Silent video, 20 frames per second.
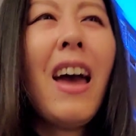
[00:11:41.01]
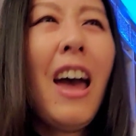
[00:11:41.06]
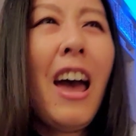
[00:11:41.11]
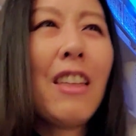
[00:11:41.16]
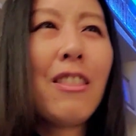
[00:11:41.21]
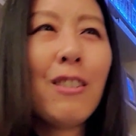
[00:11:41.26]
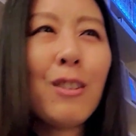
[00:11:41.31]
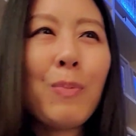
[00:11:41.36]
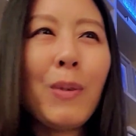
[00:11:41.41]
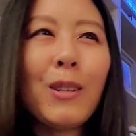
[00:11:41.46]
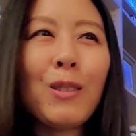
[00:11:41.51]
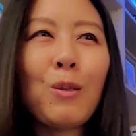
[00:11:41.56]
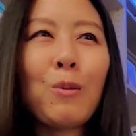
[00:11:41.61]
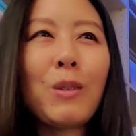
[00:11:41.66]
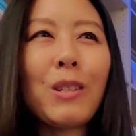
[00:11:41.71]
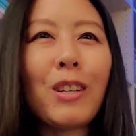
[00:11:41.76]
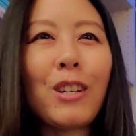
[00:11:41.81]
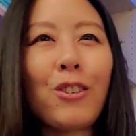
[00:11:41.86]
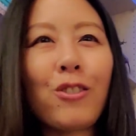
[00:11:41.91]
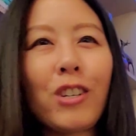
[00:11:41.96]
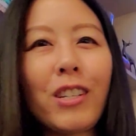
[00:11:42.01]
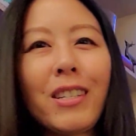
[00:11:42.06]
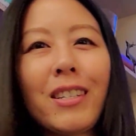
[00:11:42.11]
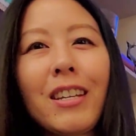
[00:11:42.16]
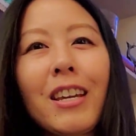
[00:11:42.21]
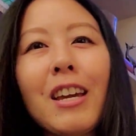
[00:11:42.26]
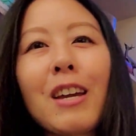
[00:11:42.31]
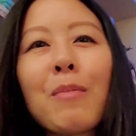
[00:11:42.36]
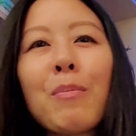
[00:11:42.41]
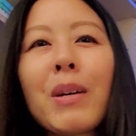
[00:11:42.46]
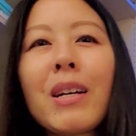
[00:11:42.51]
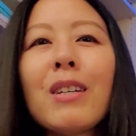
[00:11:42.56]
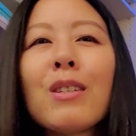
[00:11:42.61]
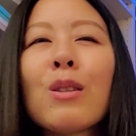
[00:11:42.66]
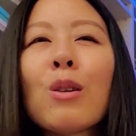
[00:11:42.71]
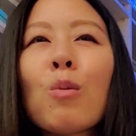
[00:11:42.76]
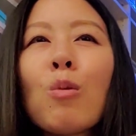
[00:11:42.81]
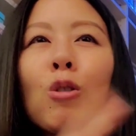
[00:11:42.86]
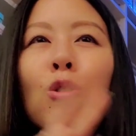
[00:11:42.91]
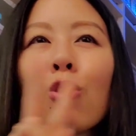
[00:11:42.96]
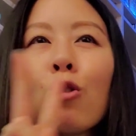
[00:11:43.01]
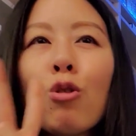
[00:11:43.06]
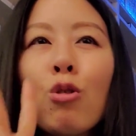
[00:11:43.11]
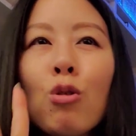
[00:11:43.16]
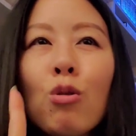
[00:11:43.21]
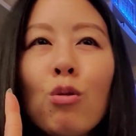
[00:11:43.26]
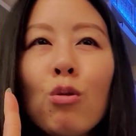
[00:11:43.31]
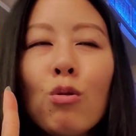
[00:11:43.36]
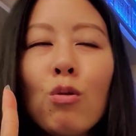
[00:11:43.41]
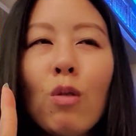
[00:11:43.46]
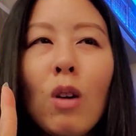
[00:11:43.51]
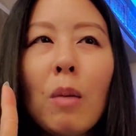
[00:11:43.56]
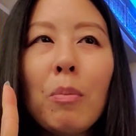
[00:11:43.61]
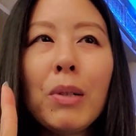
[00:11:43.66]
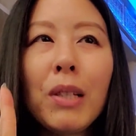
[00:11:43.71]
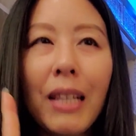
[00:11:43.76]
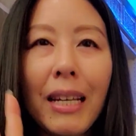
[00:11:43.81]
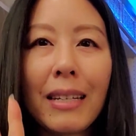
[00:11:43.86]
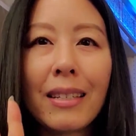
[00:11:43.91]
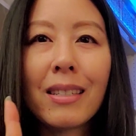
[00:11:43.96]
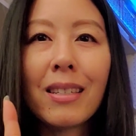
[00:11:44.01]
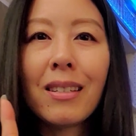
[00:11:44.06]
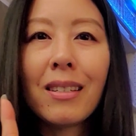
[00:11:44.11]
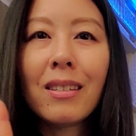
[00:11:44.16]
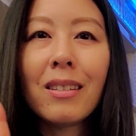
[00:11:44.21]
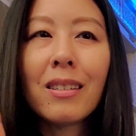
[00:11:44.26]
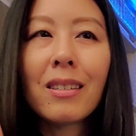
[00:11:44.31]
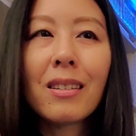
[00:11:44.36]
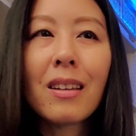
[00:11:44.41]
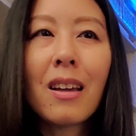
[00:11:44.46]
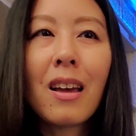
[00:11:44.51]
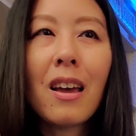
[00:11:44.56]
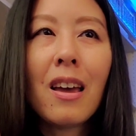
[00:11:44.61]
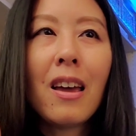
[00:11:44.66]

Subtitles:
And this puzzle was interesting because there were two places